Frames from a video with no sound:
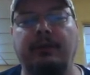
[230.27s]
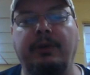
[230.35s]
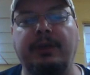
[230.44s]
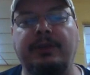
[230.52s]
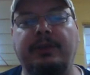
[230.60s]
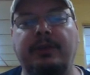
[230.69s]

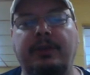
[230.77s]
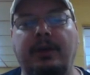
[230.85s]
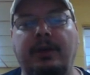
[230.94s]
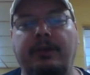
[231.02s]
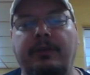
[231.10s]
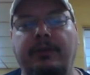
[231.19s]

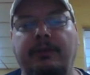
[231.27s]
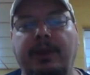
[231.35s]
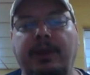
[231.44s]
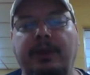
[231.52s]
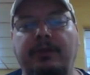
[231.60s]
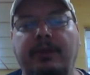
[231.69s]
restart the
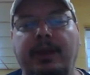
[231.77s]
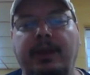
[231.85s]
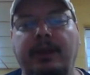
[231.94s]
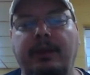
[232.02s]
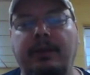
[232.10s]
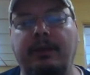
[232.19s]
menu
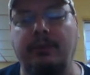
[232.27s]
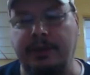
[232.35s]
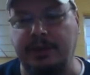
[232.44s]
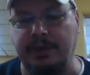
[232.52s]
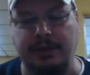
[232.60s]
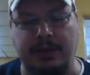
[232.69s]
editor, which
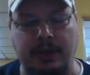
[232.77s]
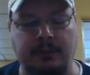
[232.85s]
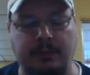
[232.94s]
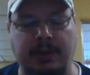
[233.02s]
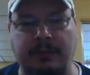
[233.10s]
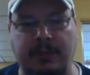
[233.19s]
is
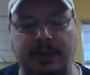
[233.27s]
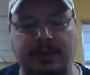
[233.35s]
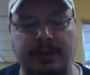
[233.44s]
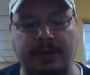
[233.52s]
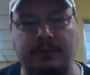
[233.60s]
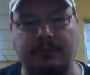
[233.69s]

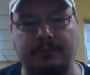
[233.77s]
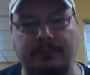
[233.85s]
Obamenu.